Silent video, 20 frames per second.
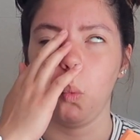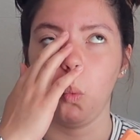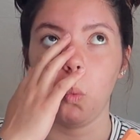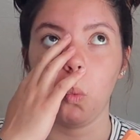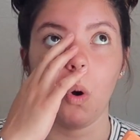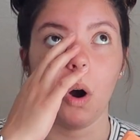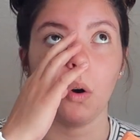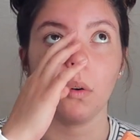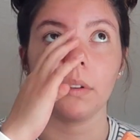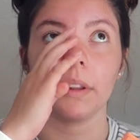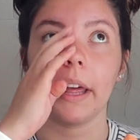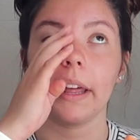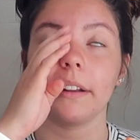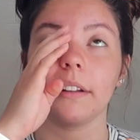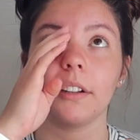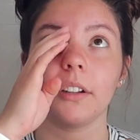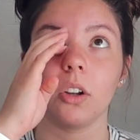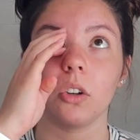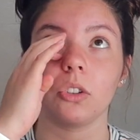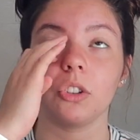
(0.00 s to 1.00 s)
whoa, that's
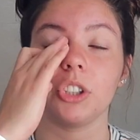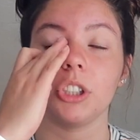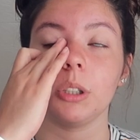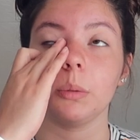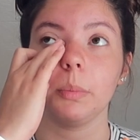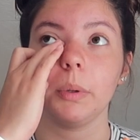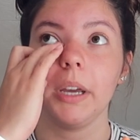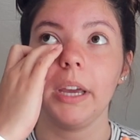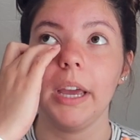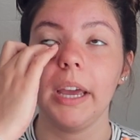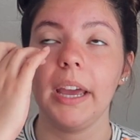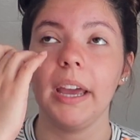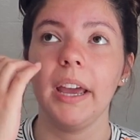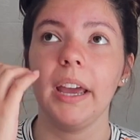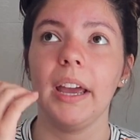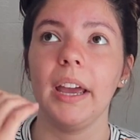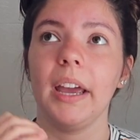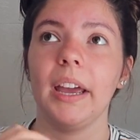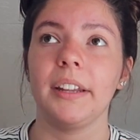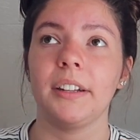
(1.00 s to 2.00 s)
so cheap.
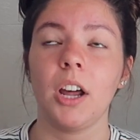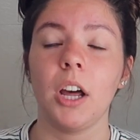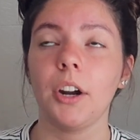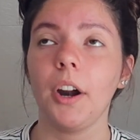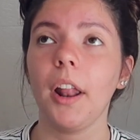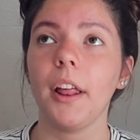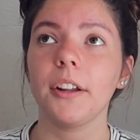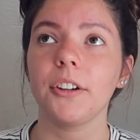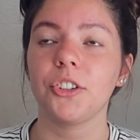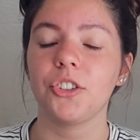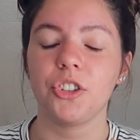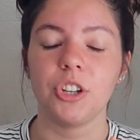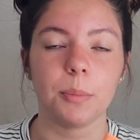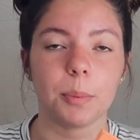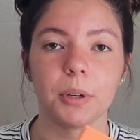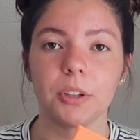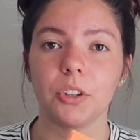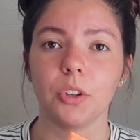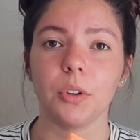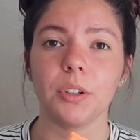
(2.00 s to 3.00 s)
It's $100
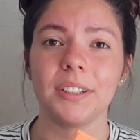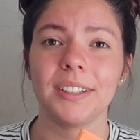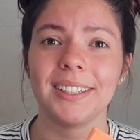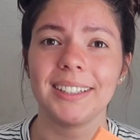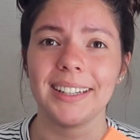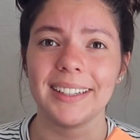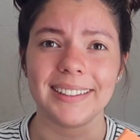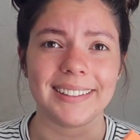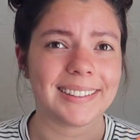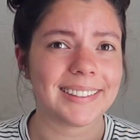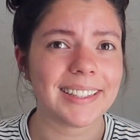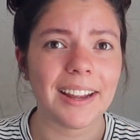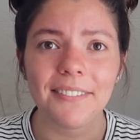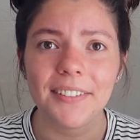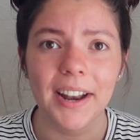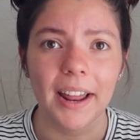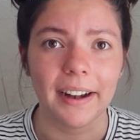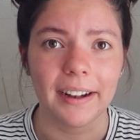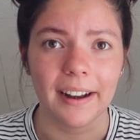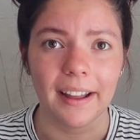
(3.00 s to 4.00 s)
cheaper, so it's like
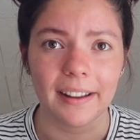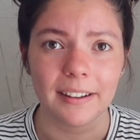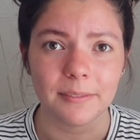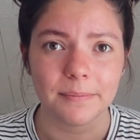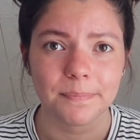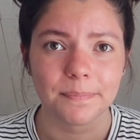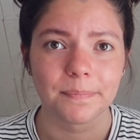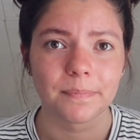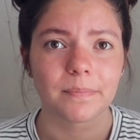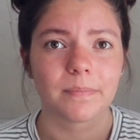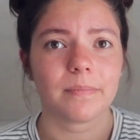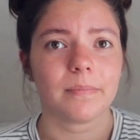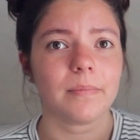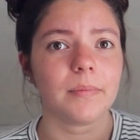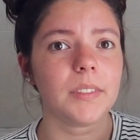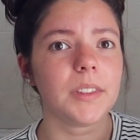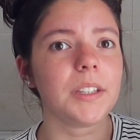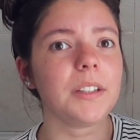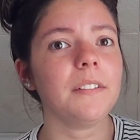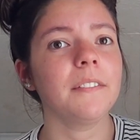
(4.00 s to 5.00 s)
$799
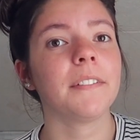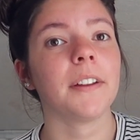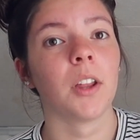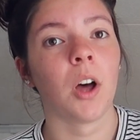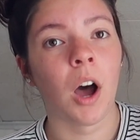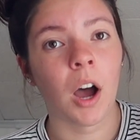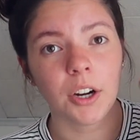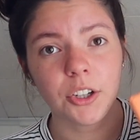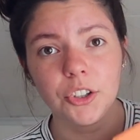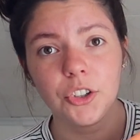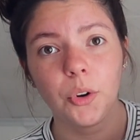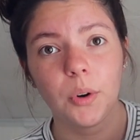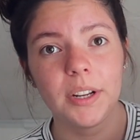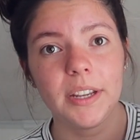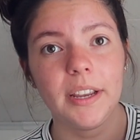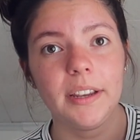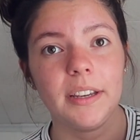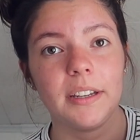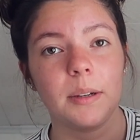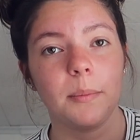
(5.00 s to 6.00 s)
for the
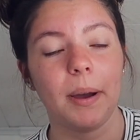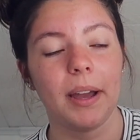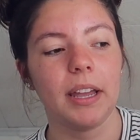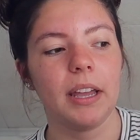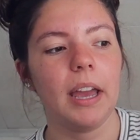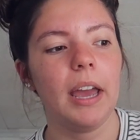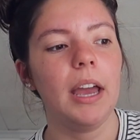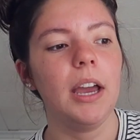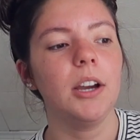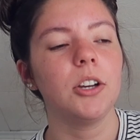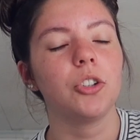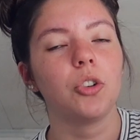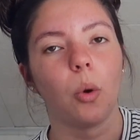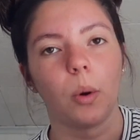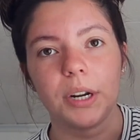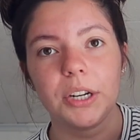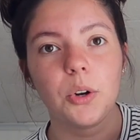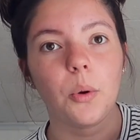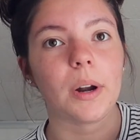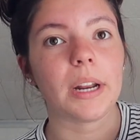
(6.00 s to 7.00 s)
128 gigabyte
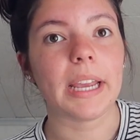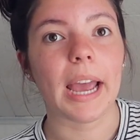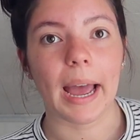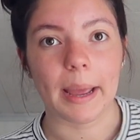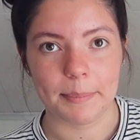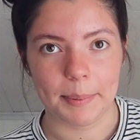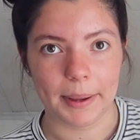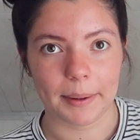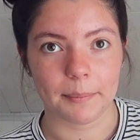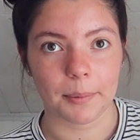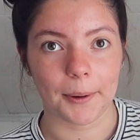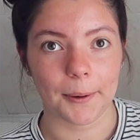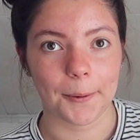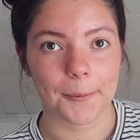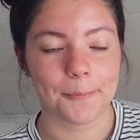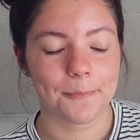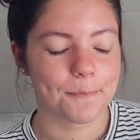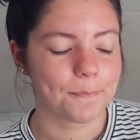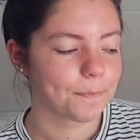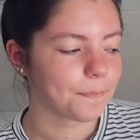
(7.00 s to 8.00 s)
2020 iPad Pro.
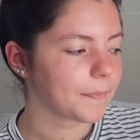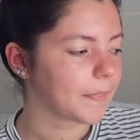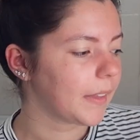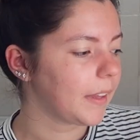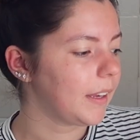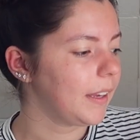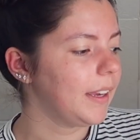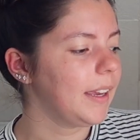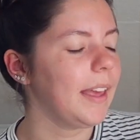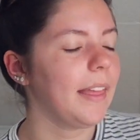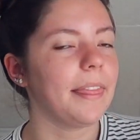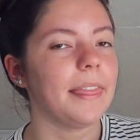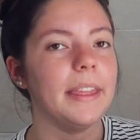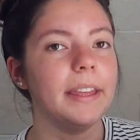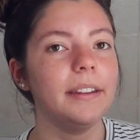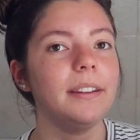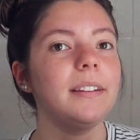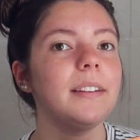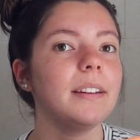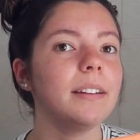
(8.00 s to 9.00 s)

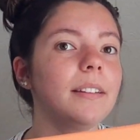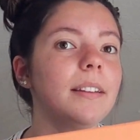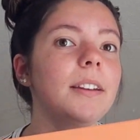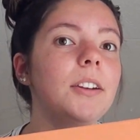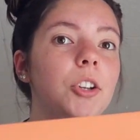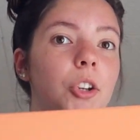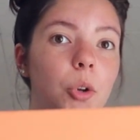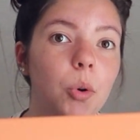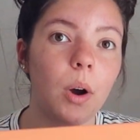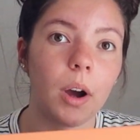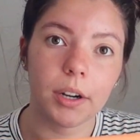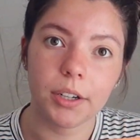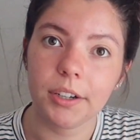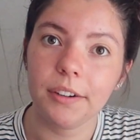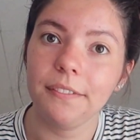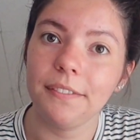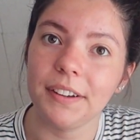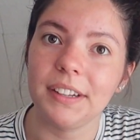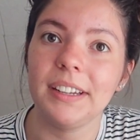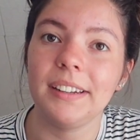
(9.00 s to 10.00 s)
This is the
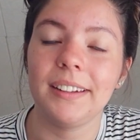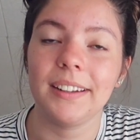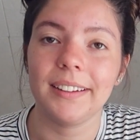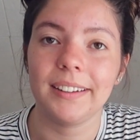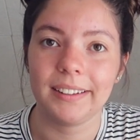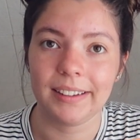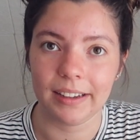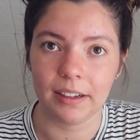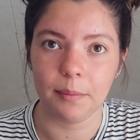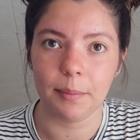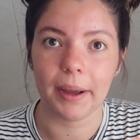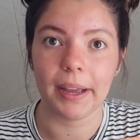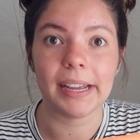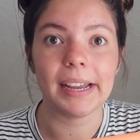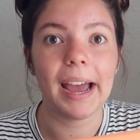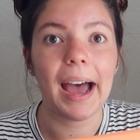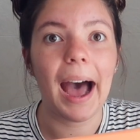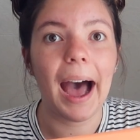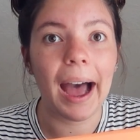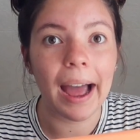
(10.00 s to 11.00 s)
256
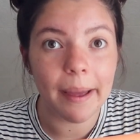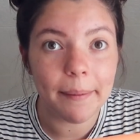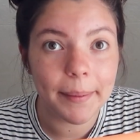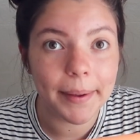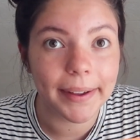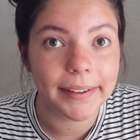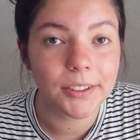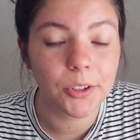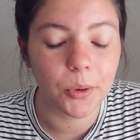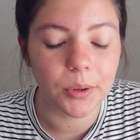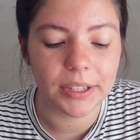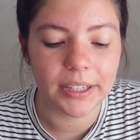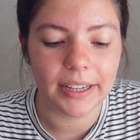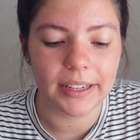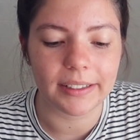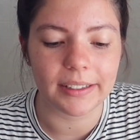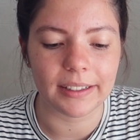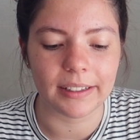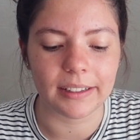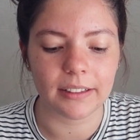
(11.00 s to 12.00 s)
gigabyte iPad
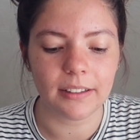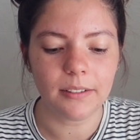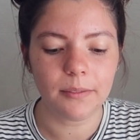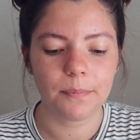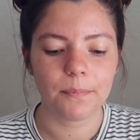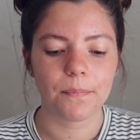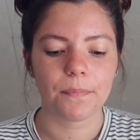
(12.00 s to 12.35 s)
2018